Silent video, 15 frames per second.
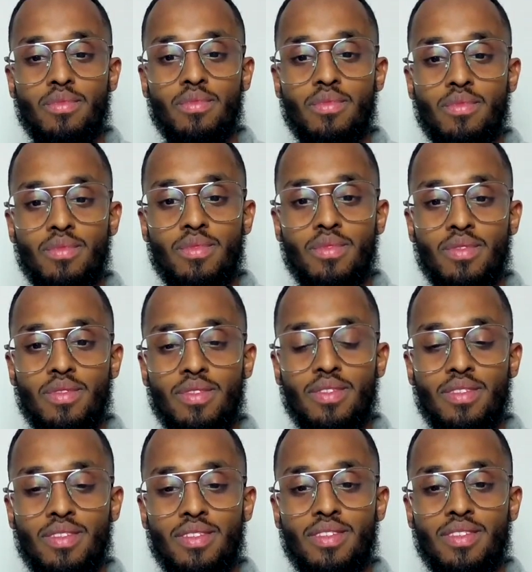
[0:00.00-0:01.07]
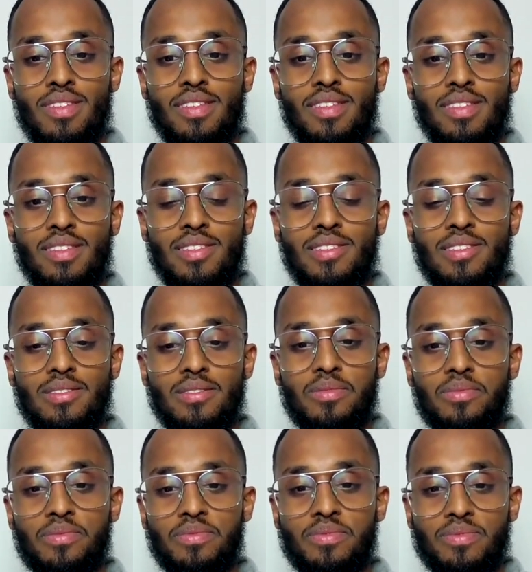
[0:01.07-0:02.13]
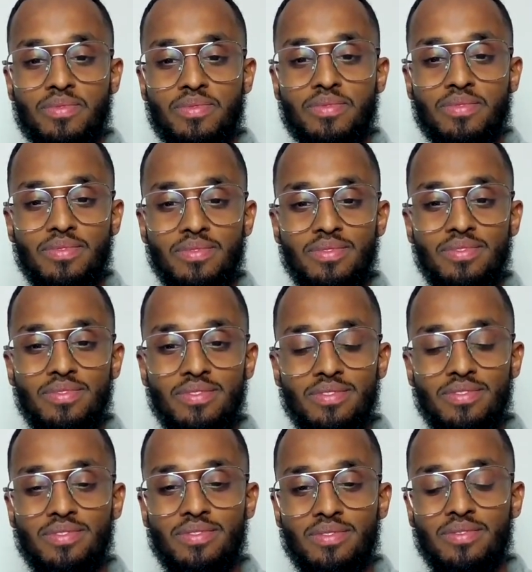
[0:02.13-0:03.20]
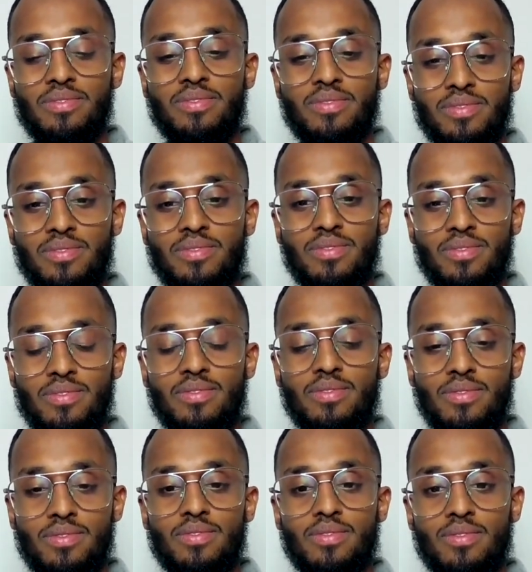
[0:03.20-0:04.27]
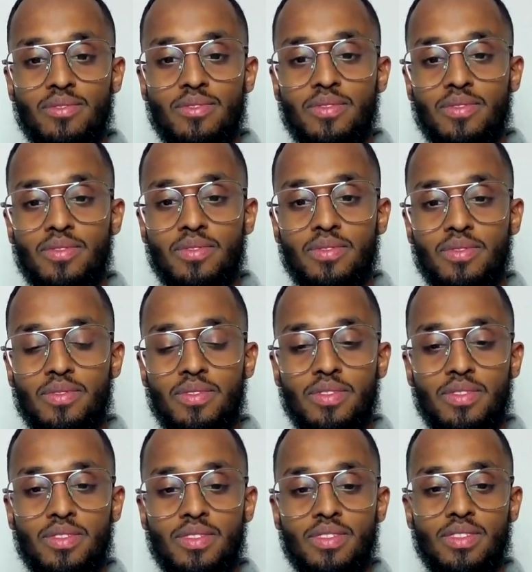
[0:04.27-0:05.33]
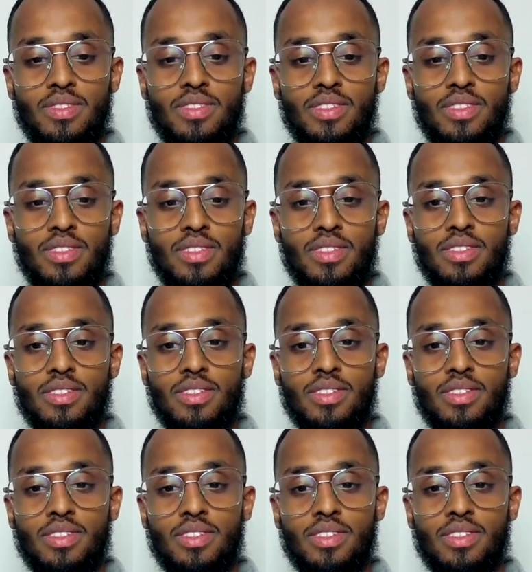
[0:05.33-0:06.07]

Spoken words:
No words are spoken by the person on screen.